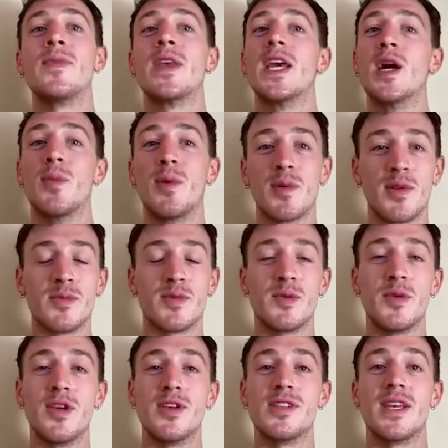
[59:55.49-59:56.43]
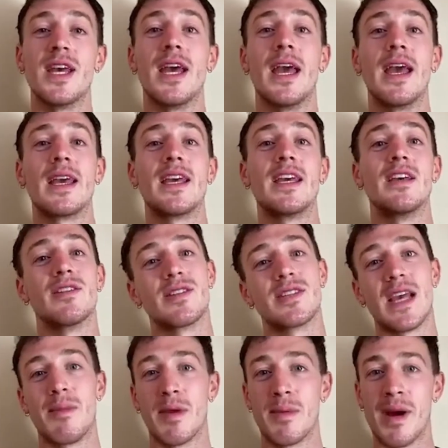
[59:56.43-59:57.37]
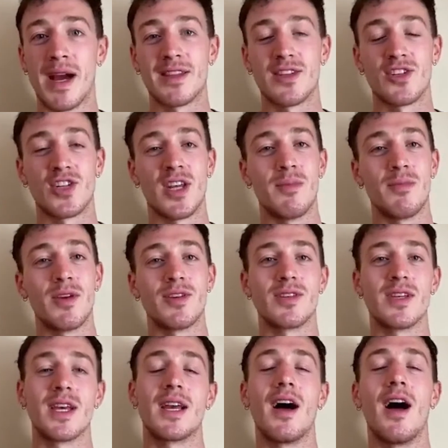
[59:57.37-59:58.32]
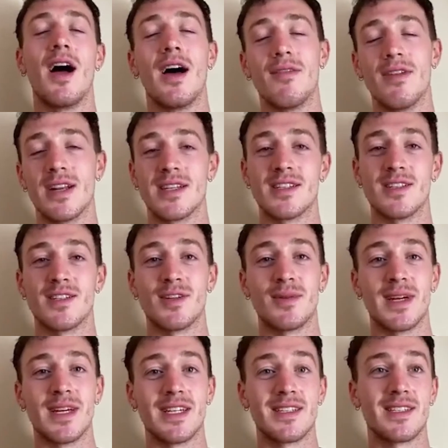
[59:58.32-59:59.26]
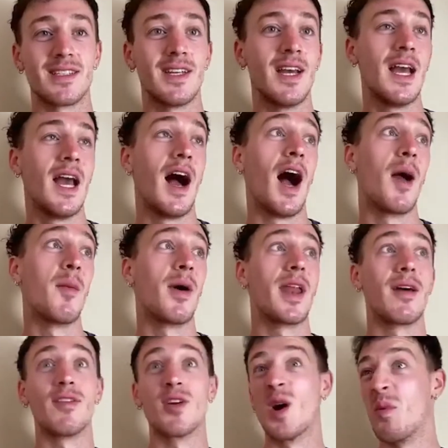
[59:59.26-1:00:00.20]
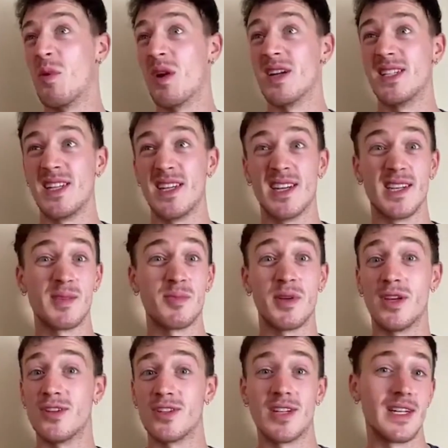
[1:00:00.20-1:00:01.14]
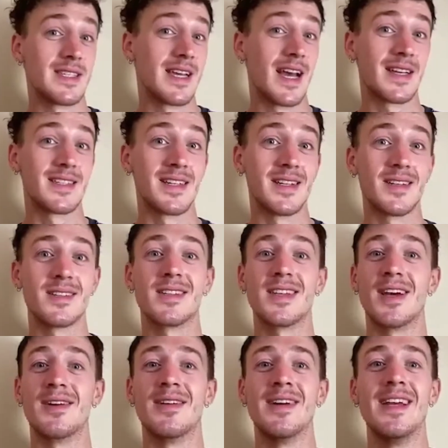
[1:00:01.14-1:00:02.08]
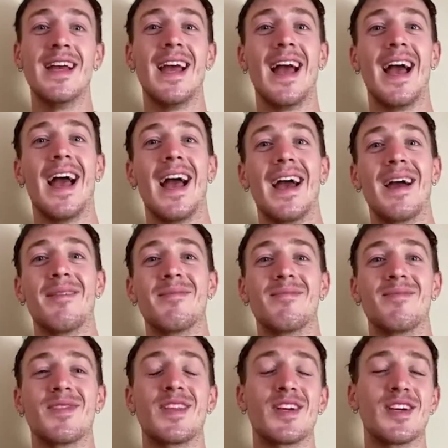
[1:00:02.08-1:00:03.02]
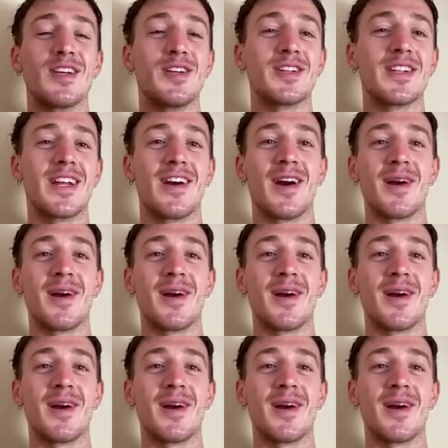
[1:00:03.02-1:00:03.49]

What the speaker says: He'll put them to music, he'll send me back the sheet music, I'll have a listen to it. I might have a couple ideas, but usually it's excellent, so there usually